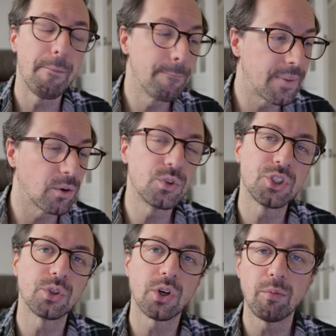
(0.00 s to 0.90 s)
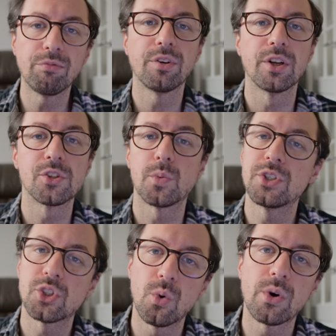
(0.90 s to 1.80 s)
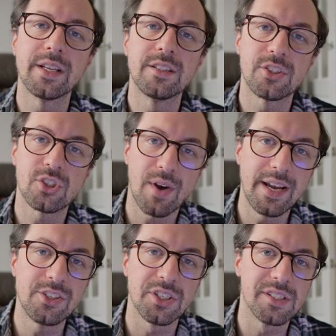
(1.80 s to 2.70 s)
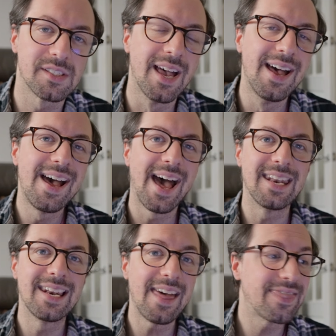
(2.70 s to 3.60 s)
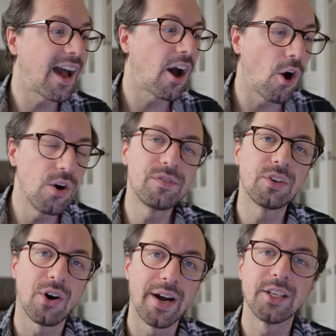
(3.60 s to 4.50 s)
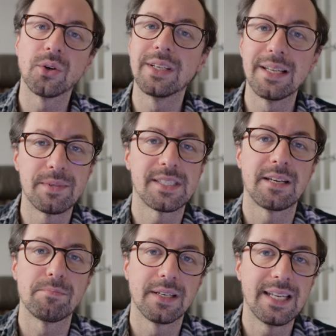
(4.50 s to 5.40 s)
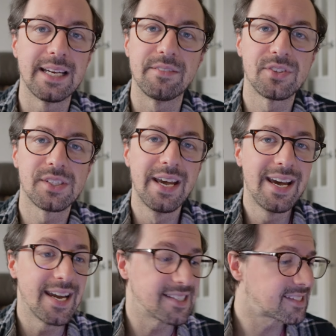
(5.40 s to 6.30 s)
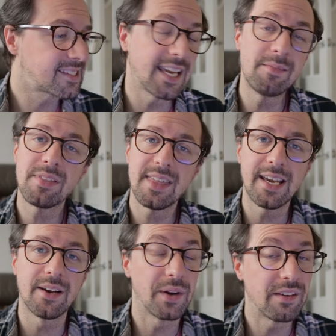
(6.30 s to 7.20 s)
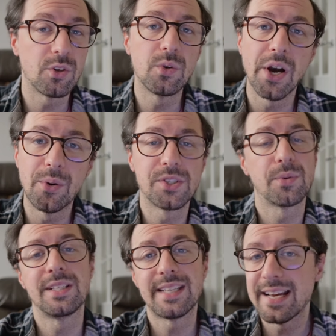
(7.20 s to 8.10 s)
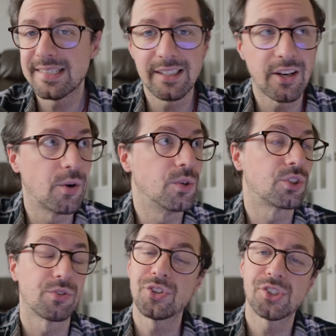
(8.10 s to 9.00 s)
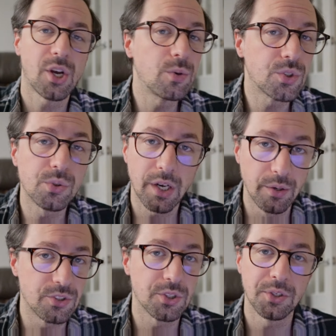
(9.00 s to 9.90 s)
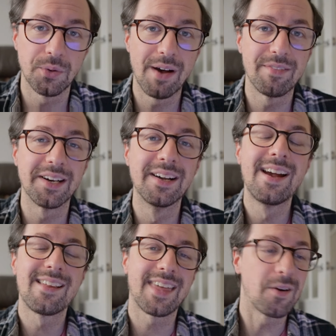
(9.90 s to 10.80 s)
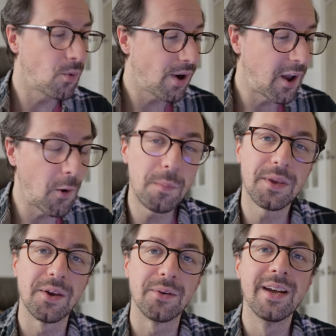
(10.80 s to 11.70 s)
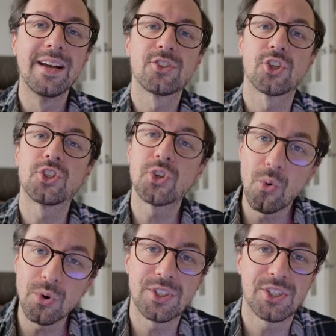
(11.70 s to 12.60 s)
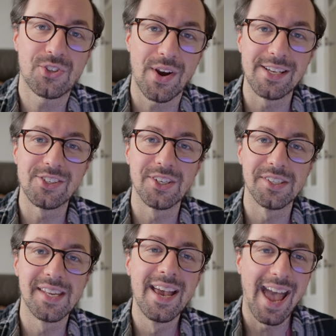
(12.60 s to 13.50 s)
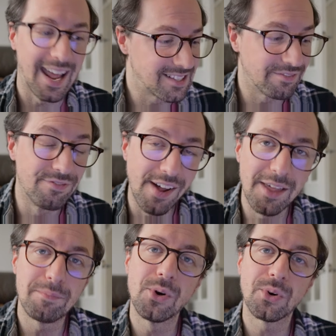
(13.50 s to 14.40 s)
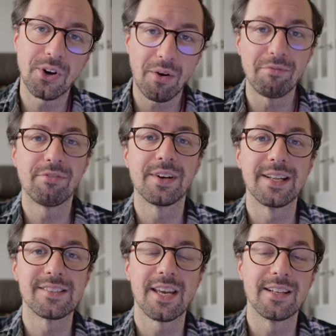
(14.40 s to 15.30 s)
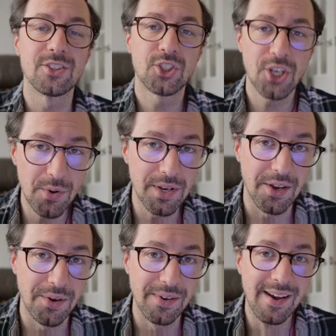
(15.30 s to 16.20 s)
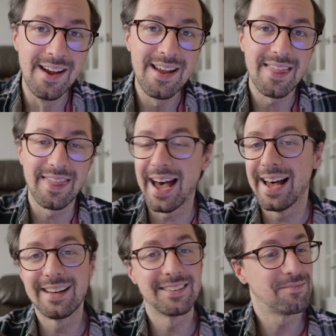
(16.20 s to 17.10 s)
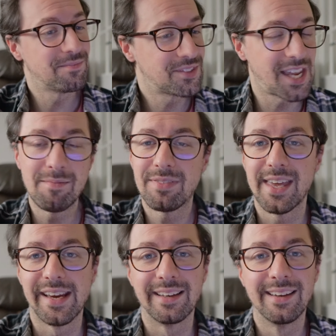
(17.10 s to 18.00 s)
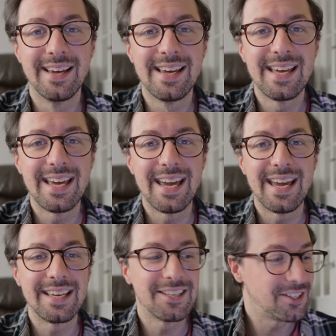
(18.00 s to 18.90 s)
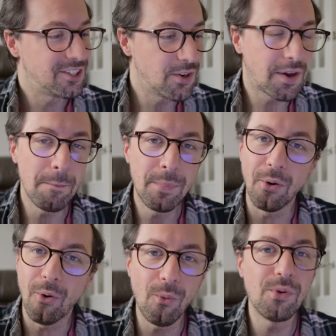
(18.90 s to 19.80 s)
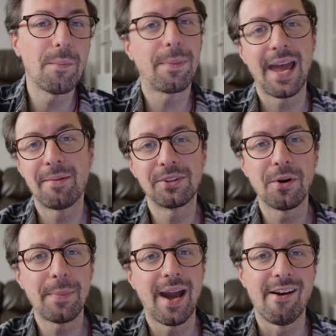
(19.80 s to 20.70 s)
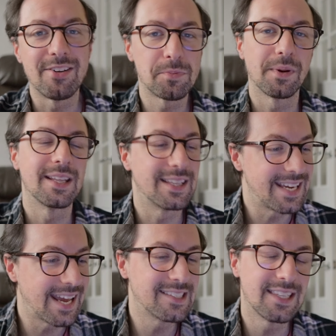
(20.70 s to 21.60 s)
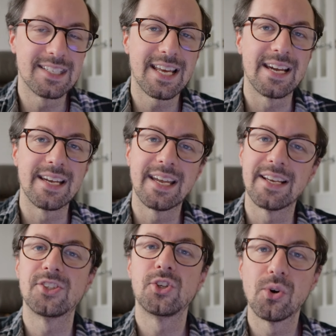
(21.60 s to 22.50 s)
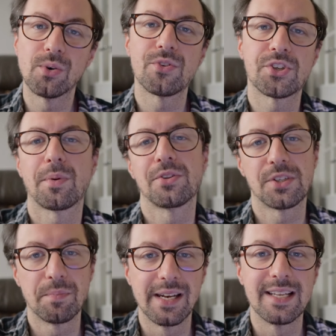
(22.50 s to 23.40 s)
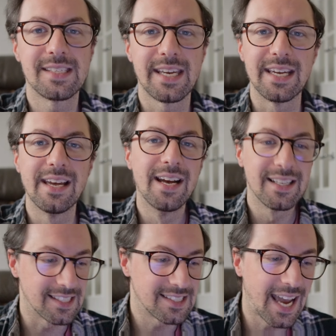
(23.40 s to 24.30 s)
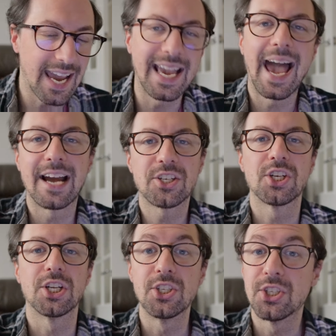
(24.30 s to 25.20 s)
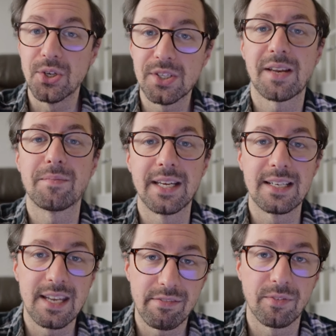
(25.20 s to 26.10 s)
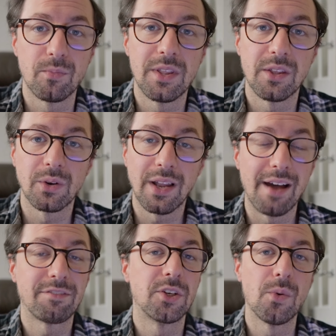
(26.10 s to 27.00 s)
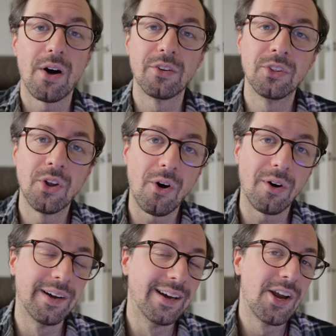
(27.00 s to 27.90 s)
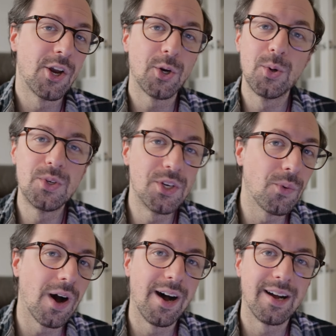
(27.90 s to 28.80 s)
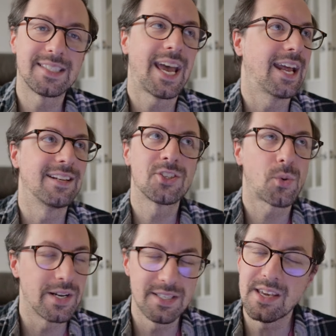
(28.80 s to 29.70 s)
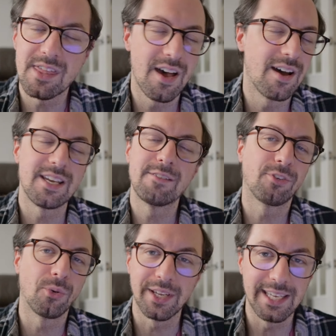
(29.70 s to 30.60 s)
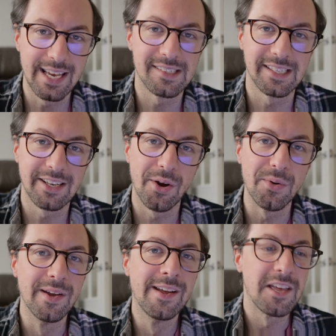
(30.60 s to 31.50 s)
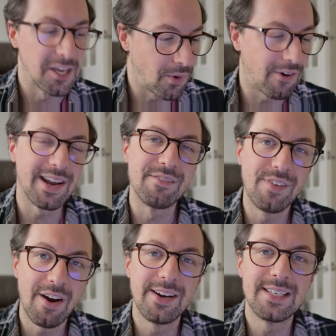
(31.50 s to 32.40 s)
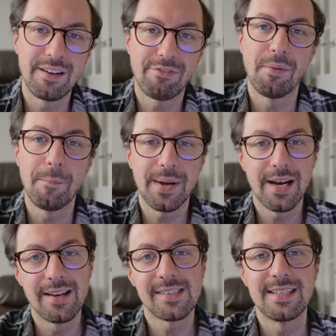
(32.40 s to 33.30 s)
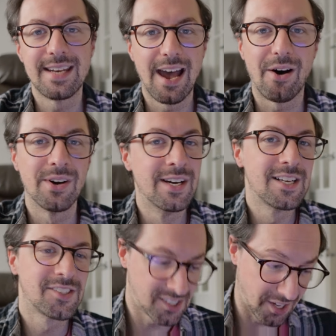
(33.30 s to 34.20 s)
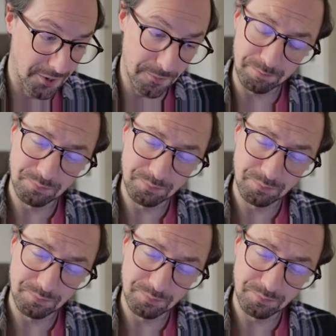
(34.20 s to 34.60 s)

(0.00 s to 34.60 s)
and build your confidence with talking to strangers, and let that overwrite your limiting beliefs. It's the same thing if you go to a dating coach or a social coach or whoever. They will help you to talk to strangers and develop your confidence and show you that same thing. You can put all the blame on your parents, but at the end of the day, it is your responsibility to take action and do something different with your life. You are not who you were 10, 20, 30, 40 years ago. You are a very different person now. So